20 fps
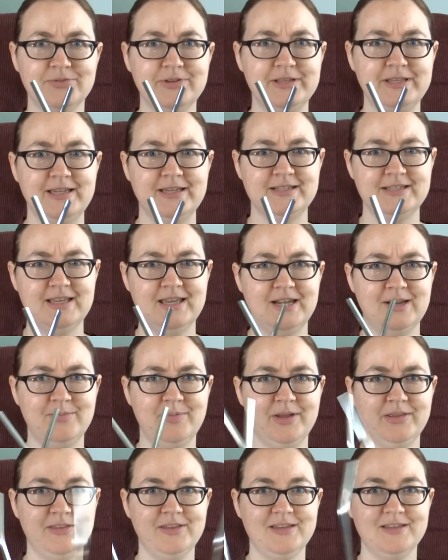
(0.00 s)
really excited
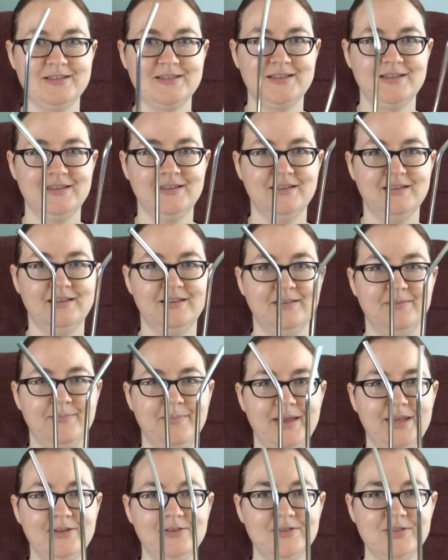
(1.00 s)
about these.
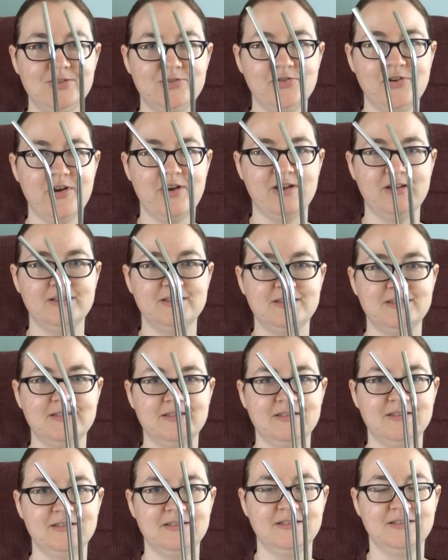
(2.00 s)
Metal straws.
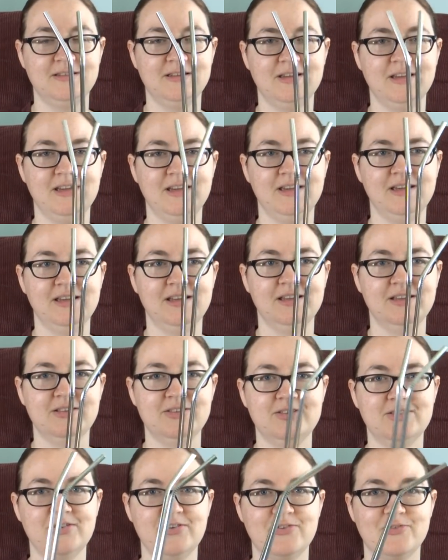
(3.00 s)

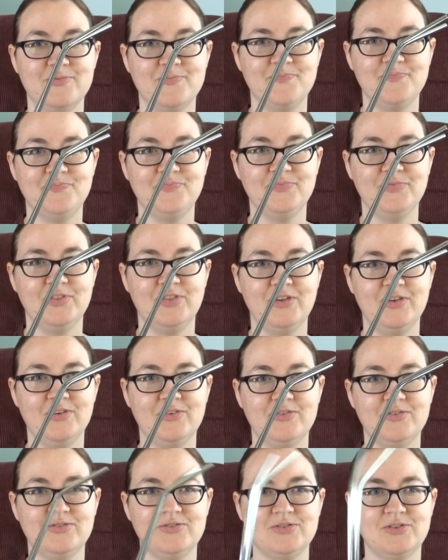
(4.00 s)
So,
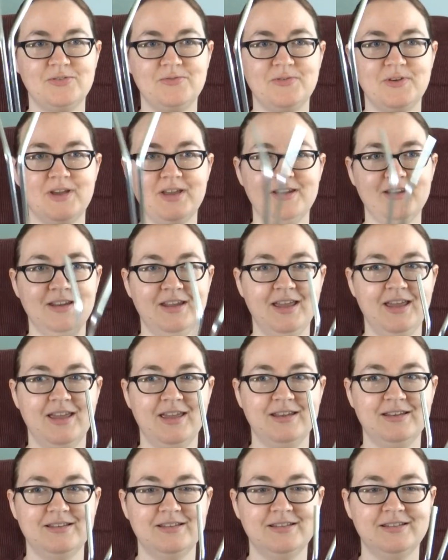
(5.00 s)
those are fun.
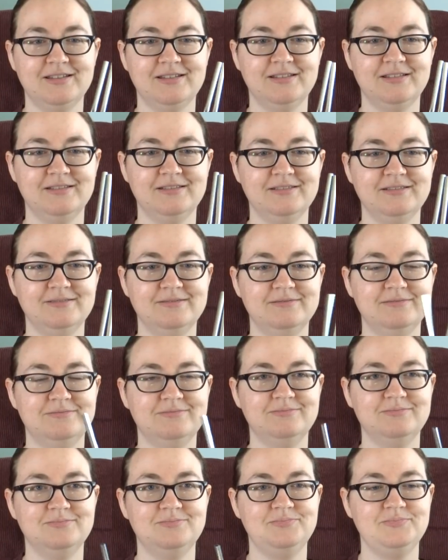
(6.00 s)
And
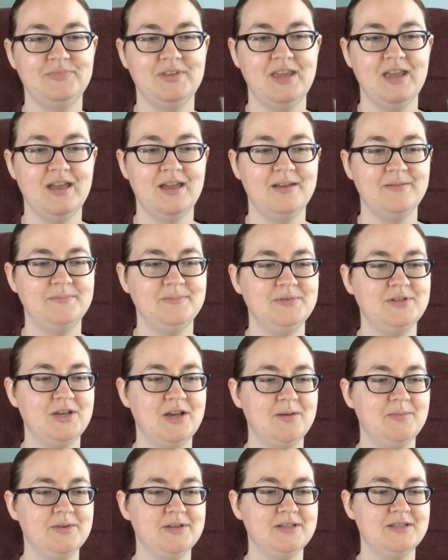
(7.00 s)
yeah,
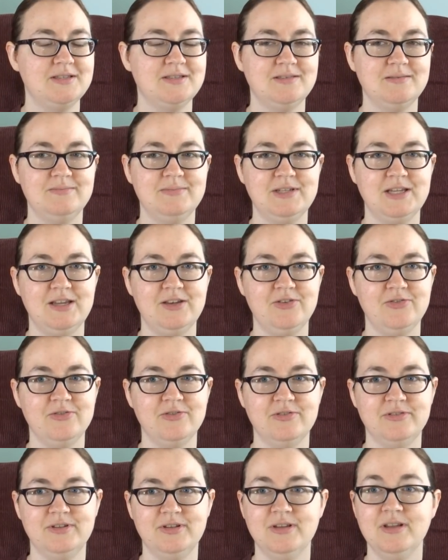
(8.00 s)
Thomas,
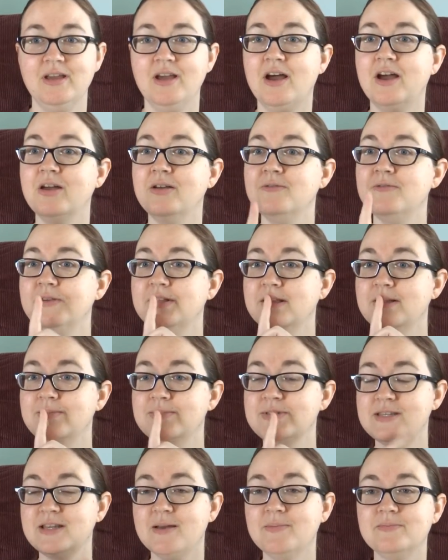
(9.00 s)
10-year-old. Philip,
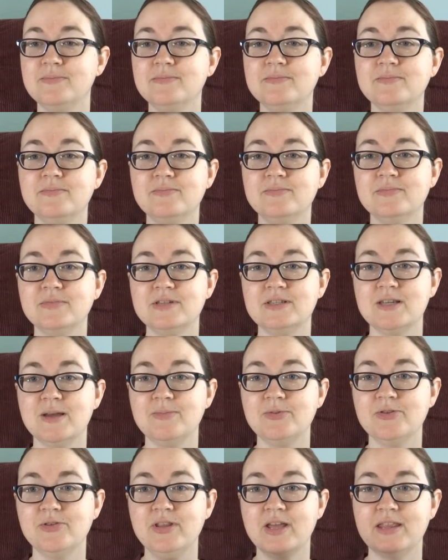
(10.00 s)
stop
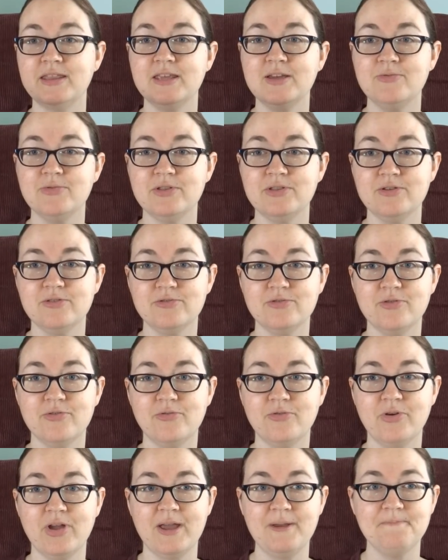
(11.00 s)
doing that thing with your throat,
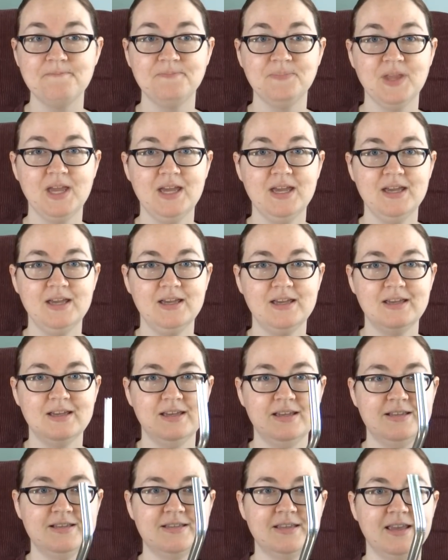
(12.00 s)
okay?
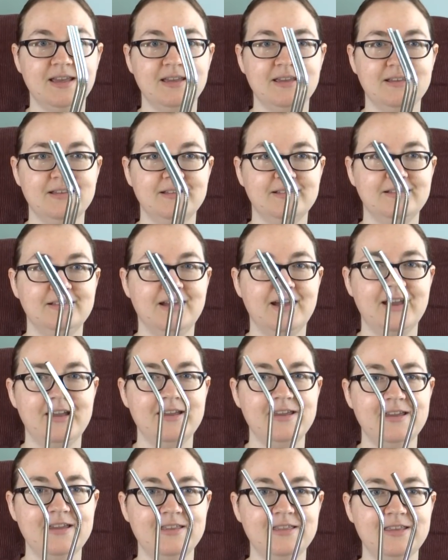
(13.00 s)
He's like
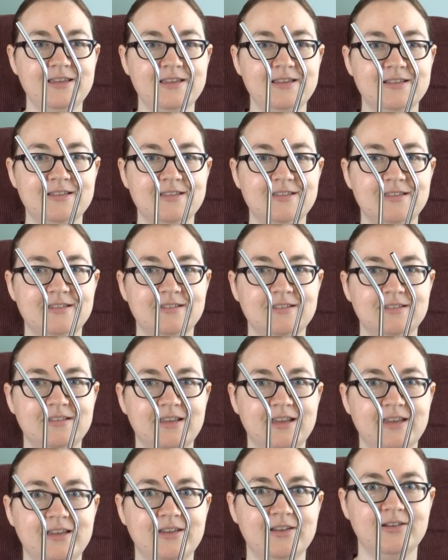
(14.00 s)
eyeing these
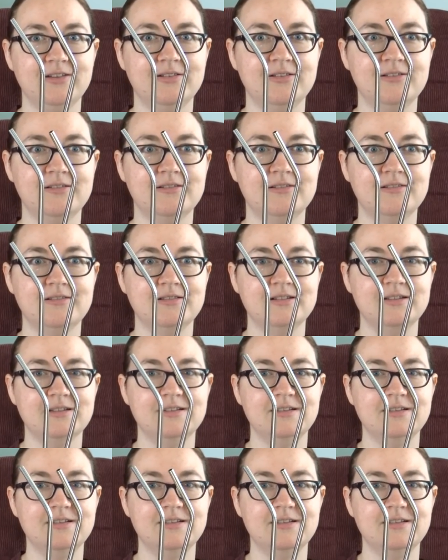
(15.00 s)
like, oh,